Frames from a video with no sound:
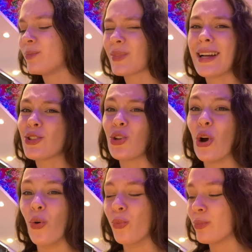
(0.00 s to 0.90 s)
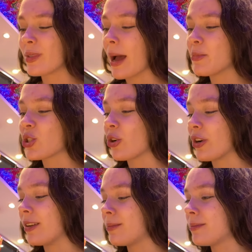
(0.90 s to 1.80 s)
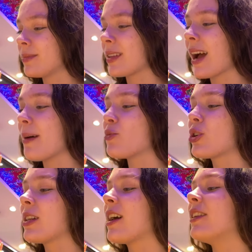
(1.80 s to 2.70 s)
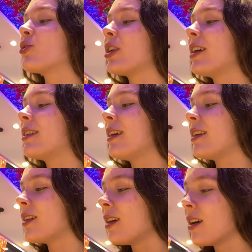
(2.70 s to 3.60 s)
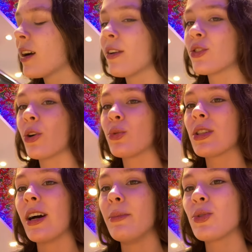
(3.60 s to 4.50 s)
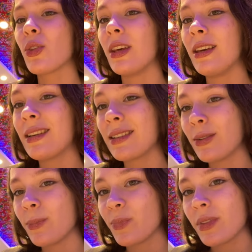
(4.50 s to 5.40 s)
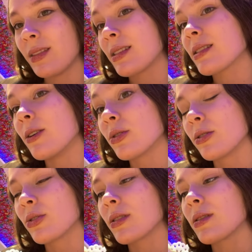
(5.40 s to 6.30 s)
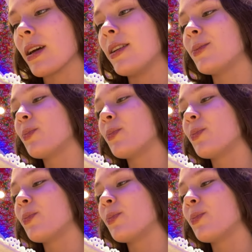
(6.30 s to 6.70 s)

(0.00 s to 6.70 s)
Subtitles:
I don't know, I'm sorry. I'm really hungry and I have no time to think. This is how it looks inside.